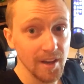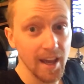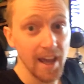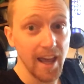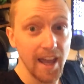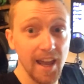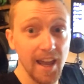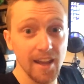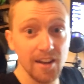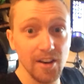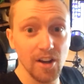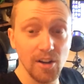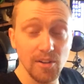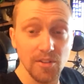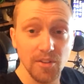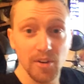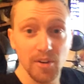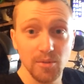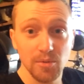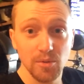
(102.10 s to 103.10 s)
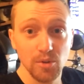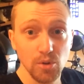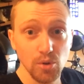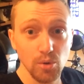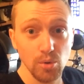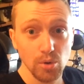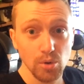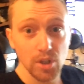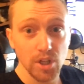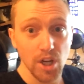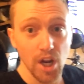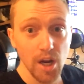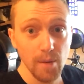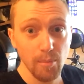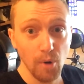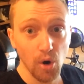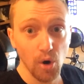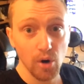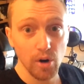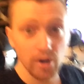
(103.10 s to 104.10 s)
And also, new
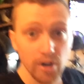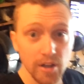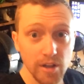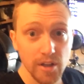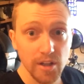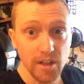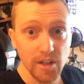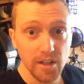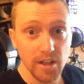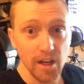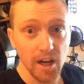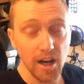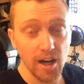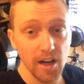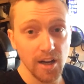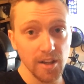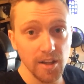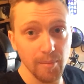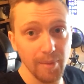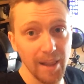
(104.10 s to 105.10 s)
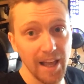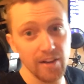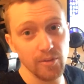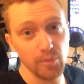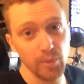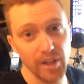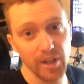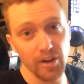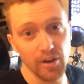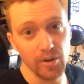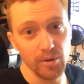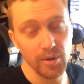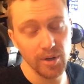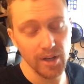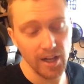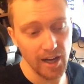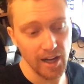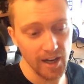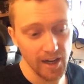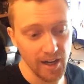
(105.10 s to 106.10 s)
keyboard, the Black
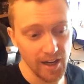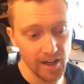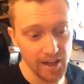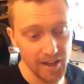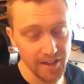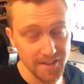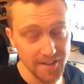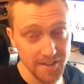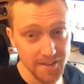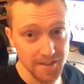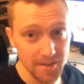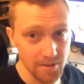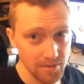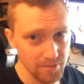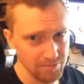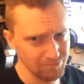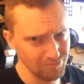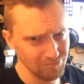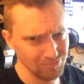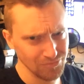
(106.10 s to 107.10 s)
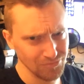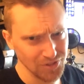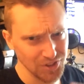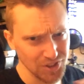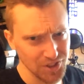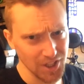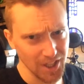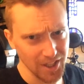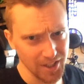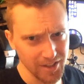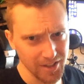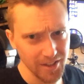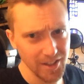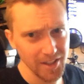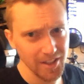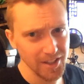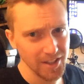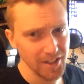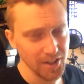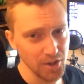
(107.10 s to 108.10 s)
Widow is sick.
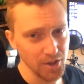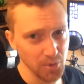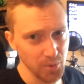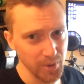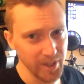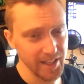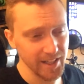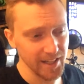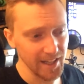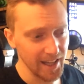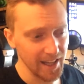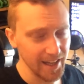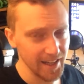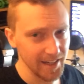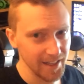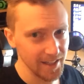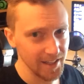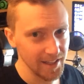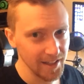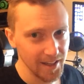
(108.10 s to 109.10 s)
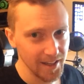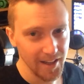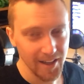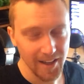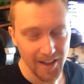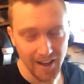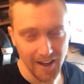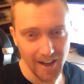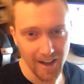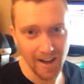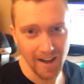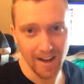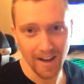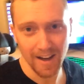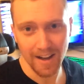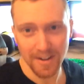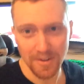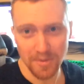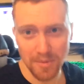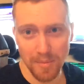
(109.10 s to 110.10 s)
Green lighting
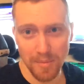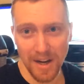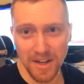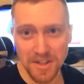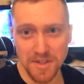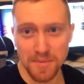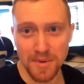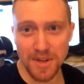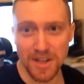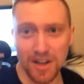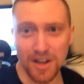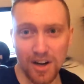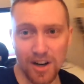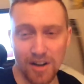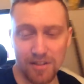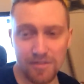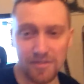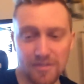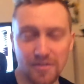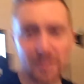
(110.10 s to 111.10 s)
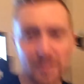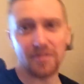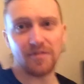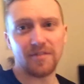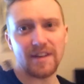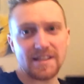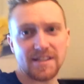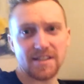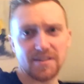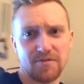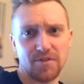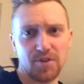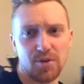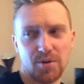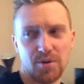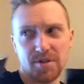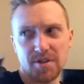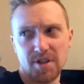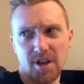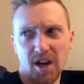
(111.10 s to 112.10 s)
reminds me of Fast and the
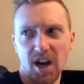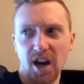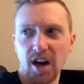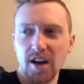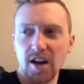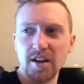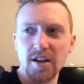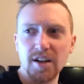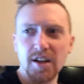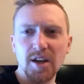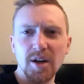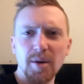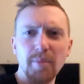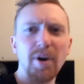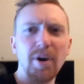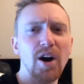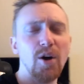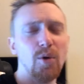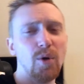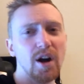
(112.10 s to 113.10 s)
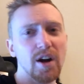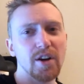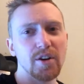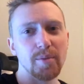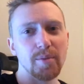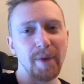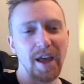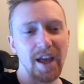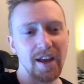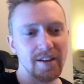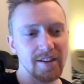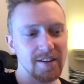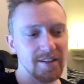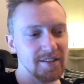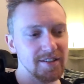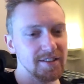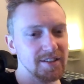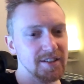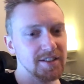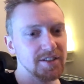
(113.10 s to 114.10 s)
Furious. Oh, Paul Walker, man,
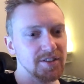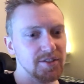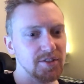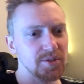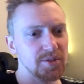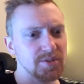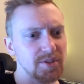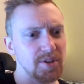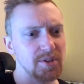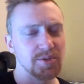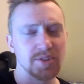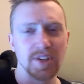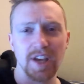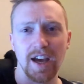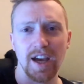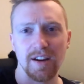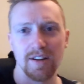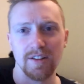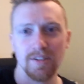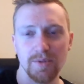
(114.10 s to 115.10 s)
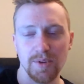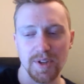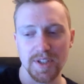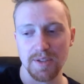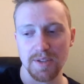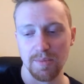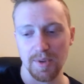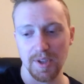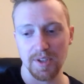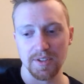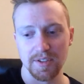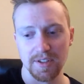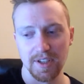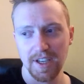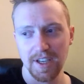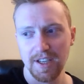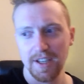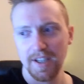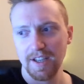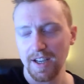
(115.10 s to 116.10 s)
so sad. Rest in peace.
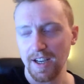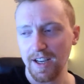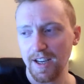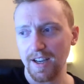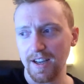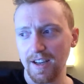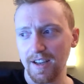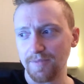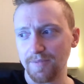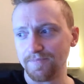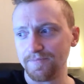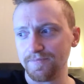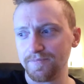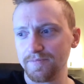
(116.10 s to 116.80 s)
God,